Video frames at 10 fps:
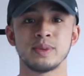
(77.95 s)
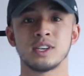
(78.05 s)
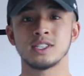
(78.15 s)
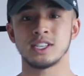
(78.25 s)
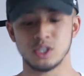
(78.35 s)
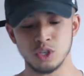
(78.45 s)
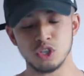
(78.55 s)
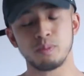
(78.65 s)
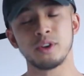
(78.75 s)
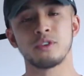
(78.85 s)
because as soon
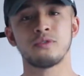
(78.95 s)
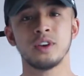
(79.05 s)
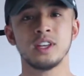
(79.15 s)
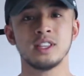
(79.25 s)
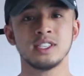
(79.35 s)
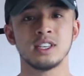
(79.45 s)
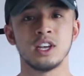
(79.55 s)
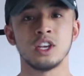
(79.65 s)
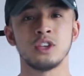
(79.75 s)
as you put your foot in this,